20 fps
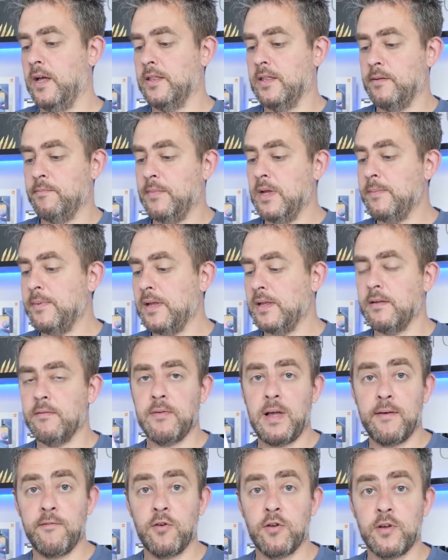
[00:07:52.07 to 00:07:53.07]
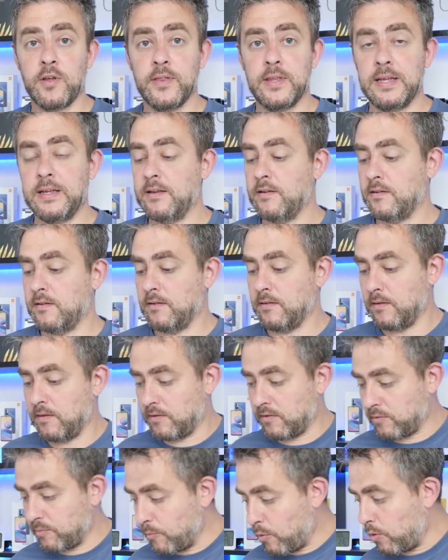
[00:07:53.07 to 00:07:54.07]
Then maybe have a look at these. The
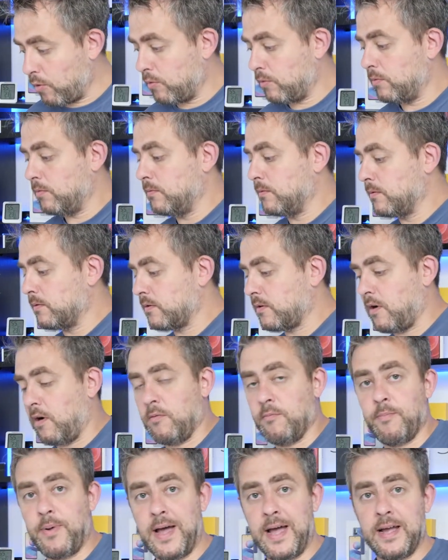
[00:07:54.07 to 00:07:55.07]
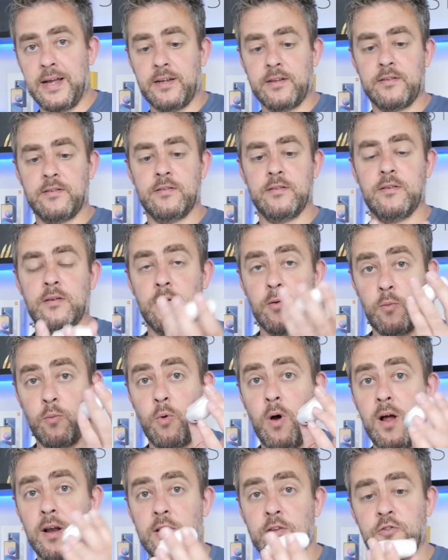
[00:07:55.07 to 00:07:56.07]
small, compact,
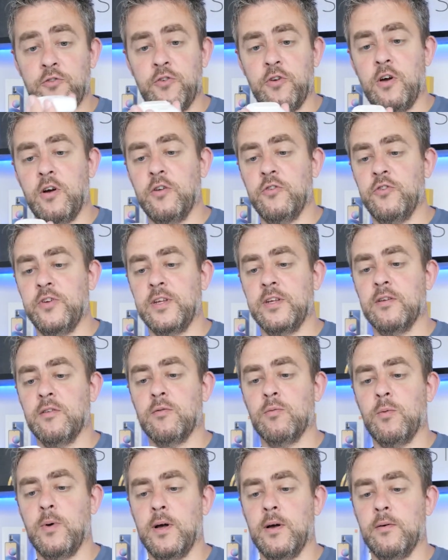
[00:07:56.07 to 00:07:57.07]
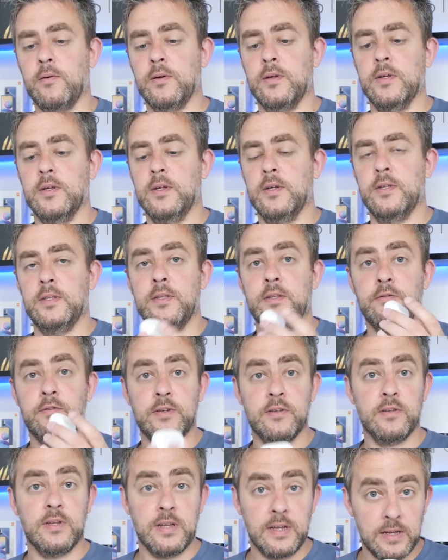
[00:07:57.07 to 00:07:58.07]
wireless charging as well. It
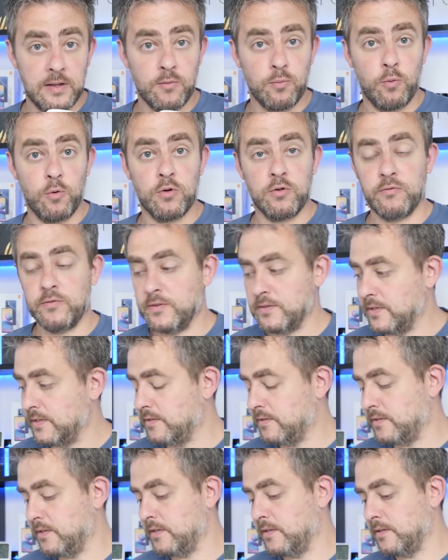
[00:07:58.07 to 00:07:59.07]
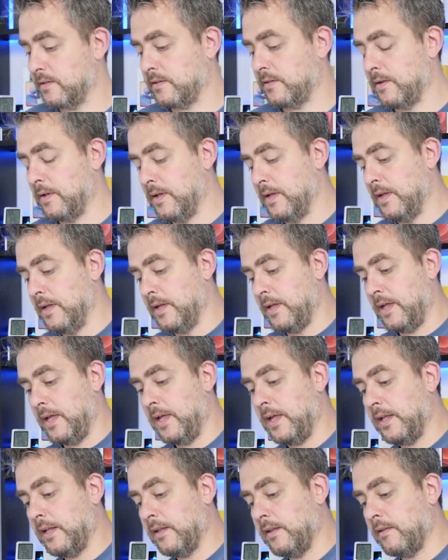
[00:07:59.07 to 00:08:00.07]
is water resistant.
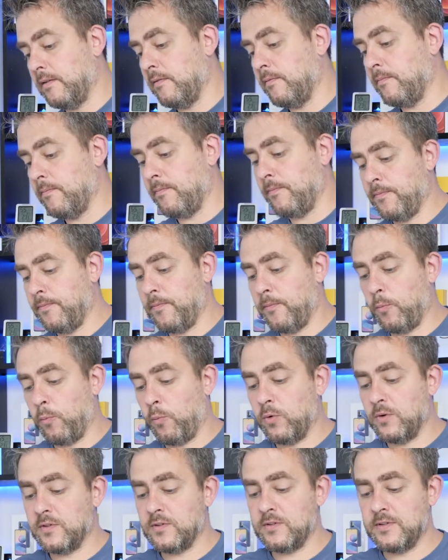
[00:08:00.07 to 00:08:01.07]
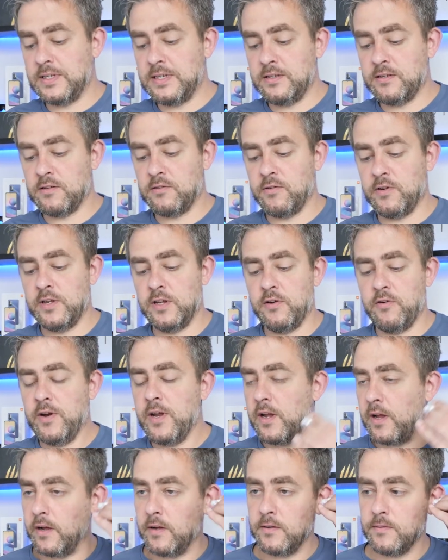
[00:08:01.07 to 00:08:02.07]
And once these are in your
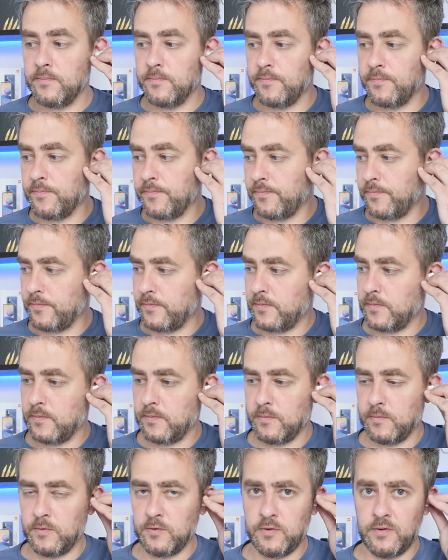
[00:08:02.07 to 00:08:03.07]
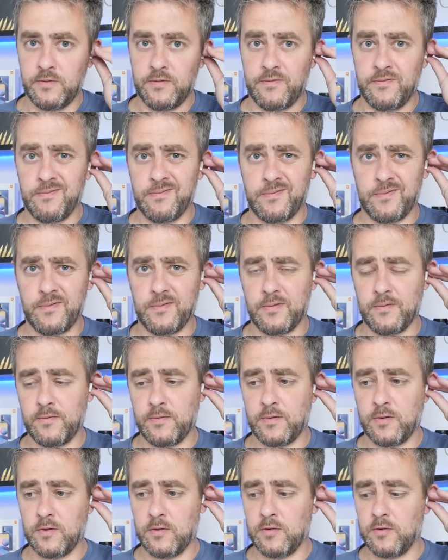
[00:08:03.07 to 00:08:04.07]
ear, once you've
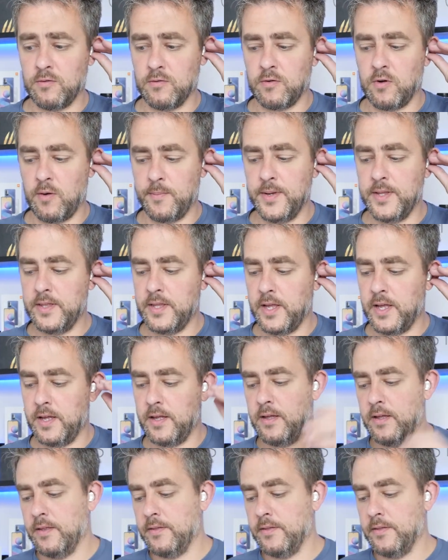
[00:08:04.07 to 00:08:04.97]
sort of got them in there,